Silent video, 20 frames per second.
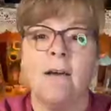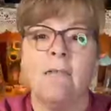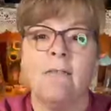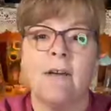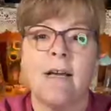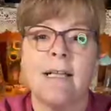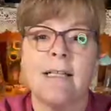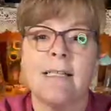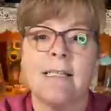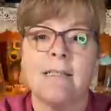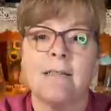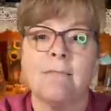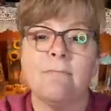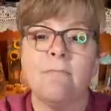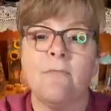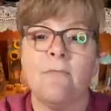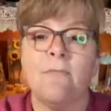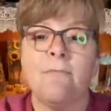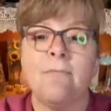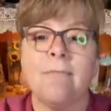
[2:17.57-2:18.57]
We've got
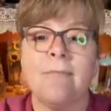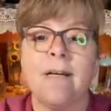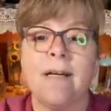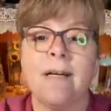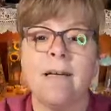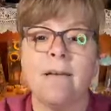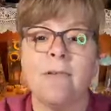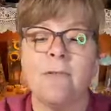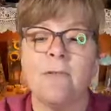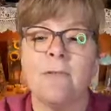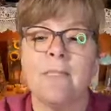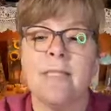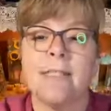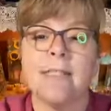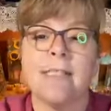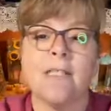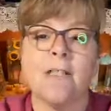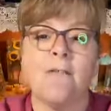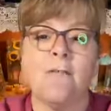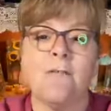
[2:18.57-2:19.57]
some, I don't know what this is,
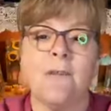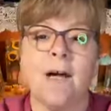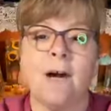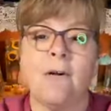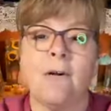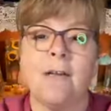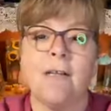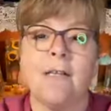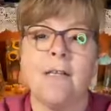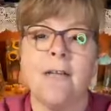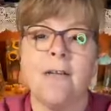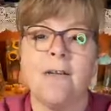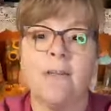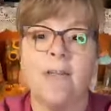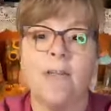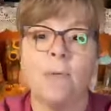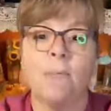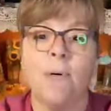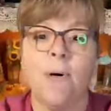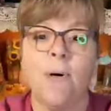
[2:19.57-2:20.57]
a little flower, another
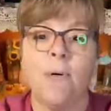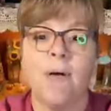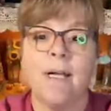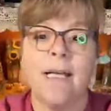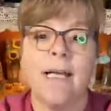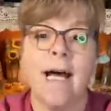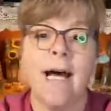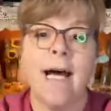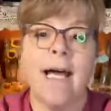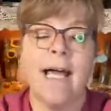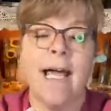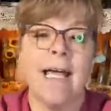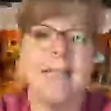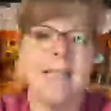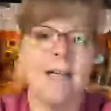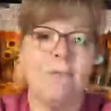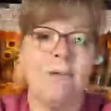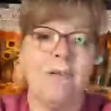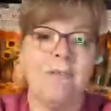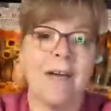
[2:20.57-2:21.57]
little polka dot, and
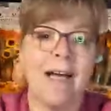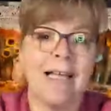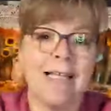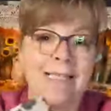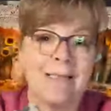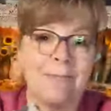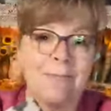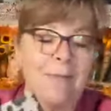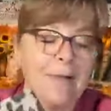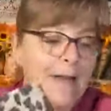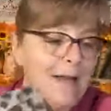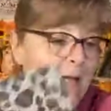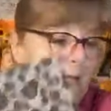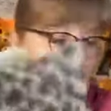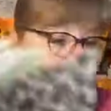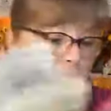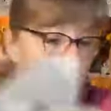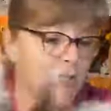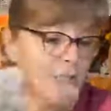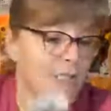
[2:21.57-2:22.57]
then we've got some
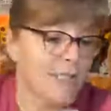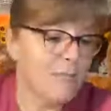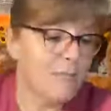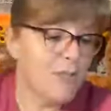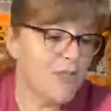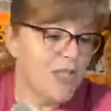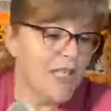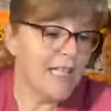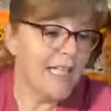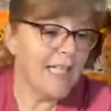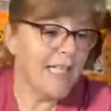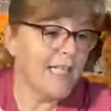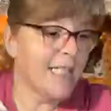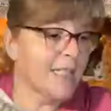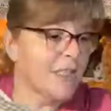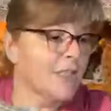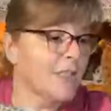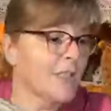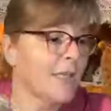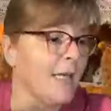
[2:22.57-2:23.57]

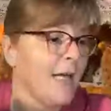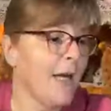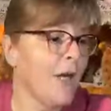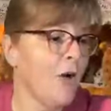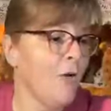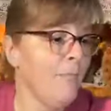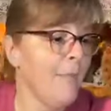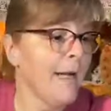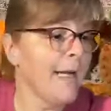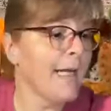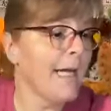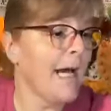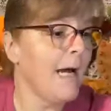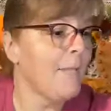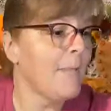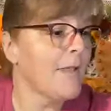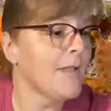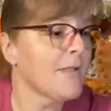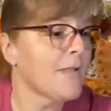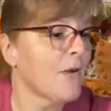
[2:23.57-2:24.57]
cheetah-ish. I hope my
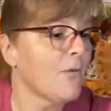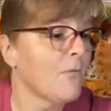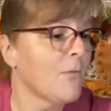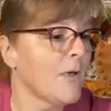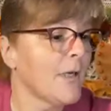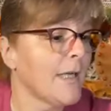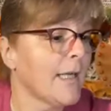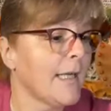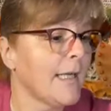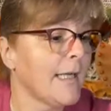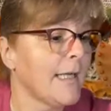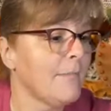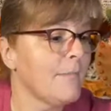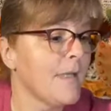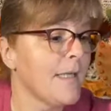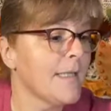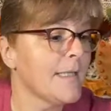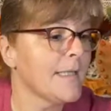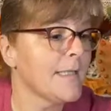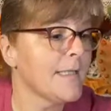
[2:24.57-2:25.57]
comments are working. I'm
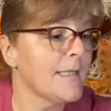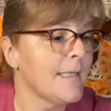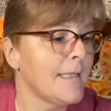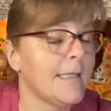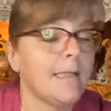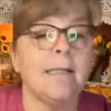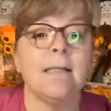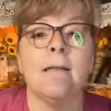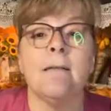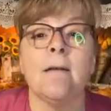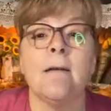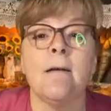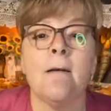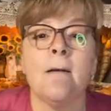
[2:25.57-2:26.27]
not seeing.